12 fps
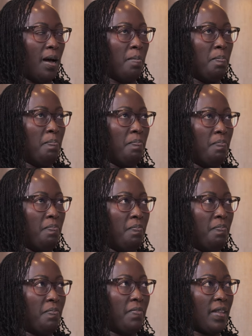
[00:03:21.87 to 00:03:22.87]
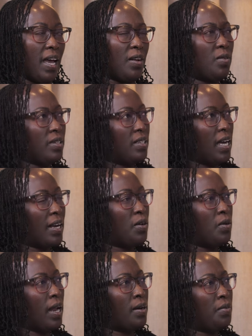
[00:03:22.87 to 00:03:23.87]
I
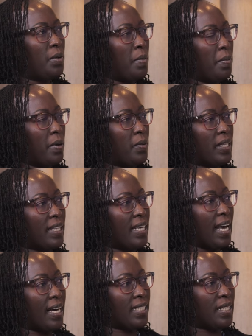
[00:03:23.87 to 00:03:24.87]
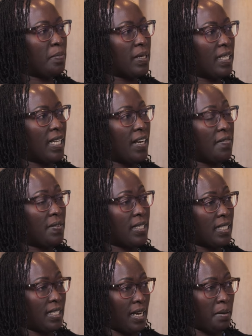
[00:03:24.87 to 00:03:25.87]
don't remember whether they accepted that
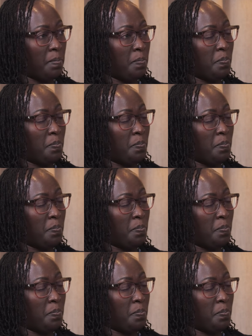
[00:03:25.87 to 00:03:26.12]
first time.